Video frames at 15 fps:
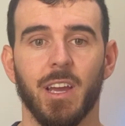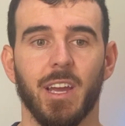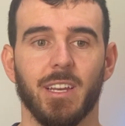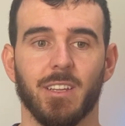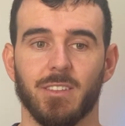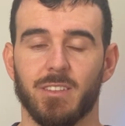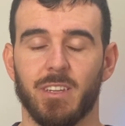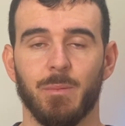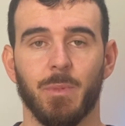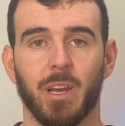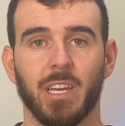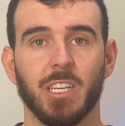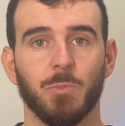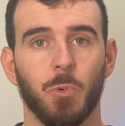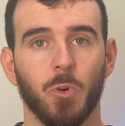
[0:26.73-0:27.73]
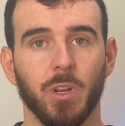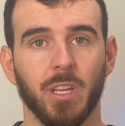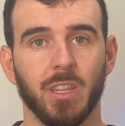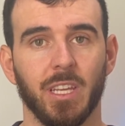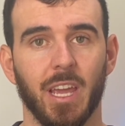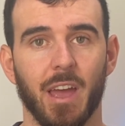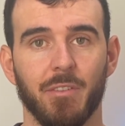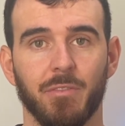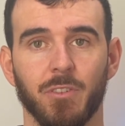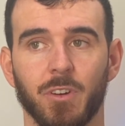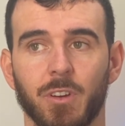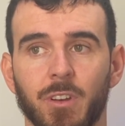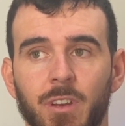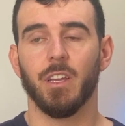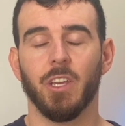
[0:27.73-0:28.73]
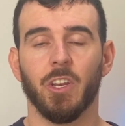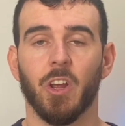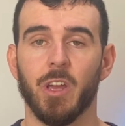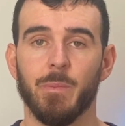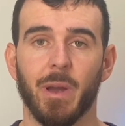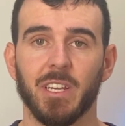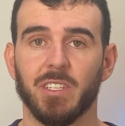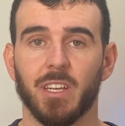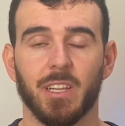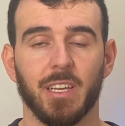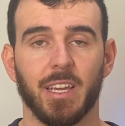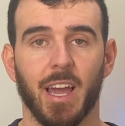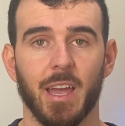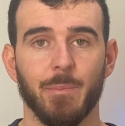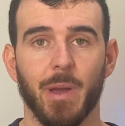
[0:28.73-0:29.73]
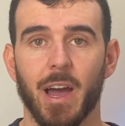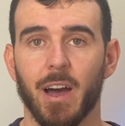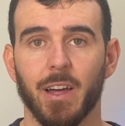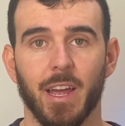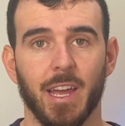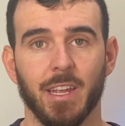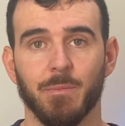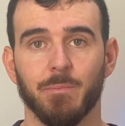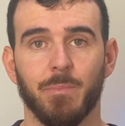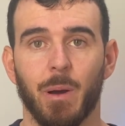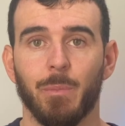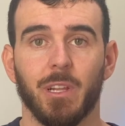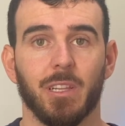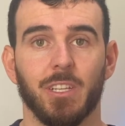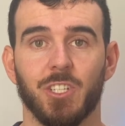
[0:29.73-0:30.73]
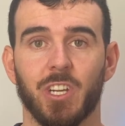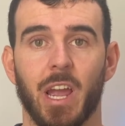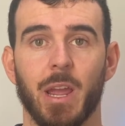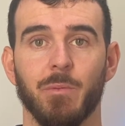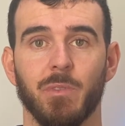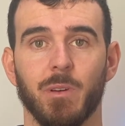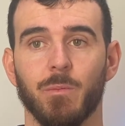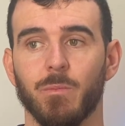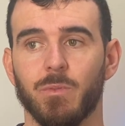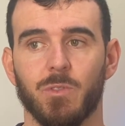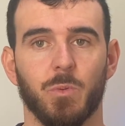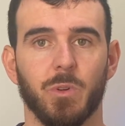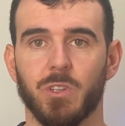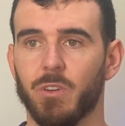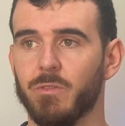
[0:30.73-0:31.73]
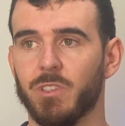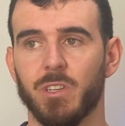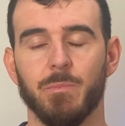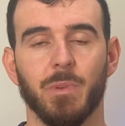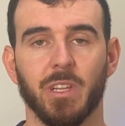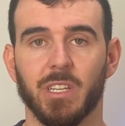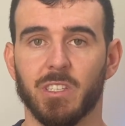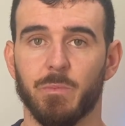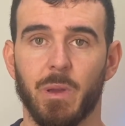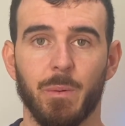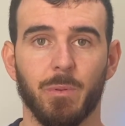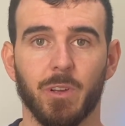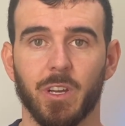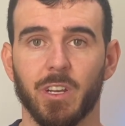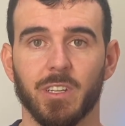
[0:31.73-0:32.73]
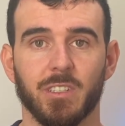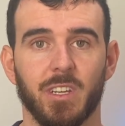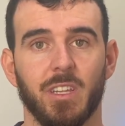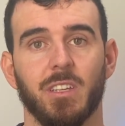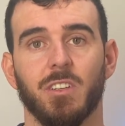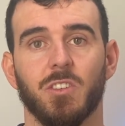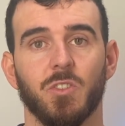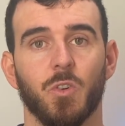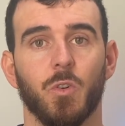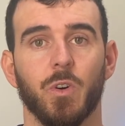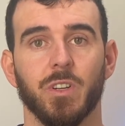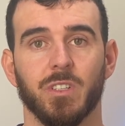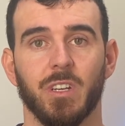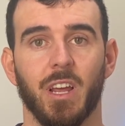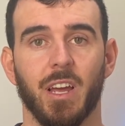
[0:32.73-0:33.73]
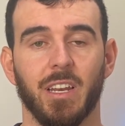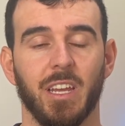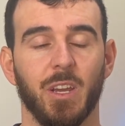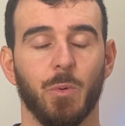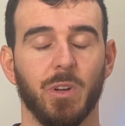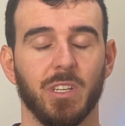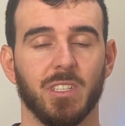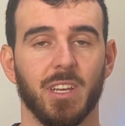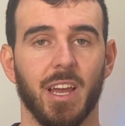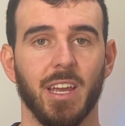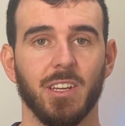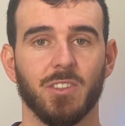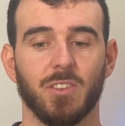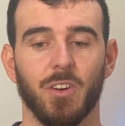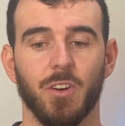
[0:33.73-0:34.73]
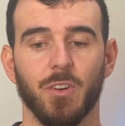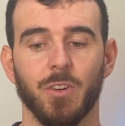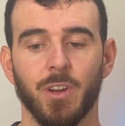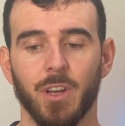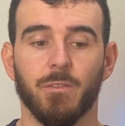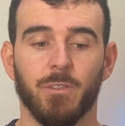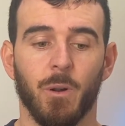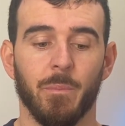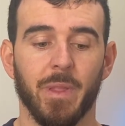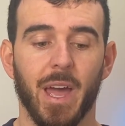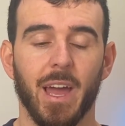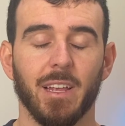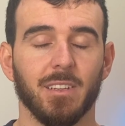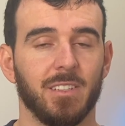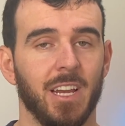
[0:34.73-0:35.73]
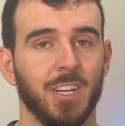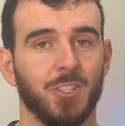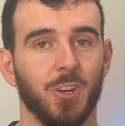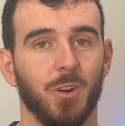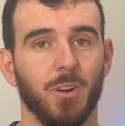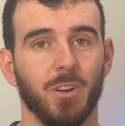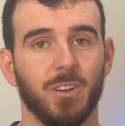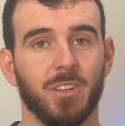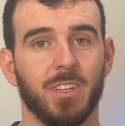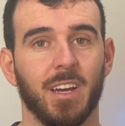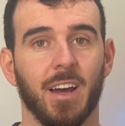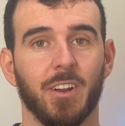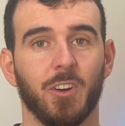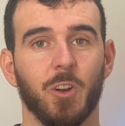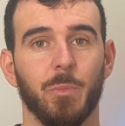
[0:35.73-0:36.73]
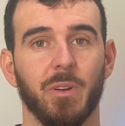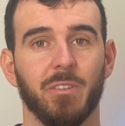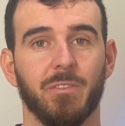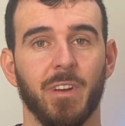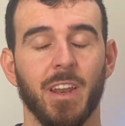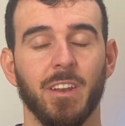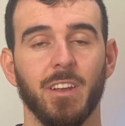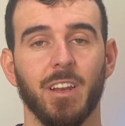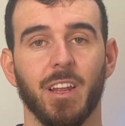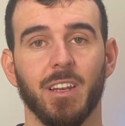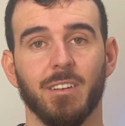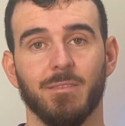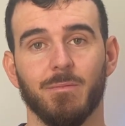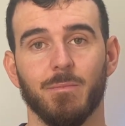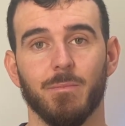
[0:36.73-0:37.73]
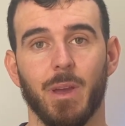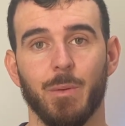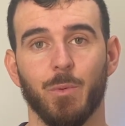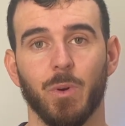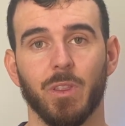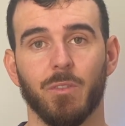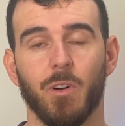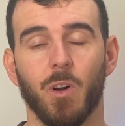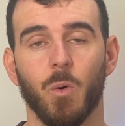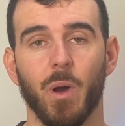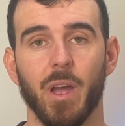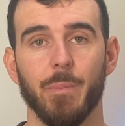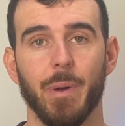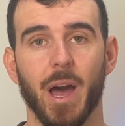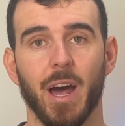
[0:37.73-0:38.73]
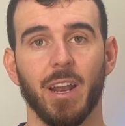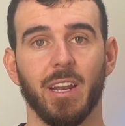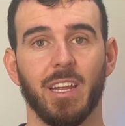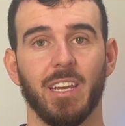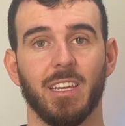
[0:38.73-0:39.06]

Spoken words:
It doesn't seem like he's putting in the effort. You know, he basically came out and publicly shamed him, to which obviously millions of people are going to see these stories and hear what he's saying. So from that, Sancho kind of got a bit offended and maybe went the wrong way about it. He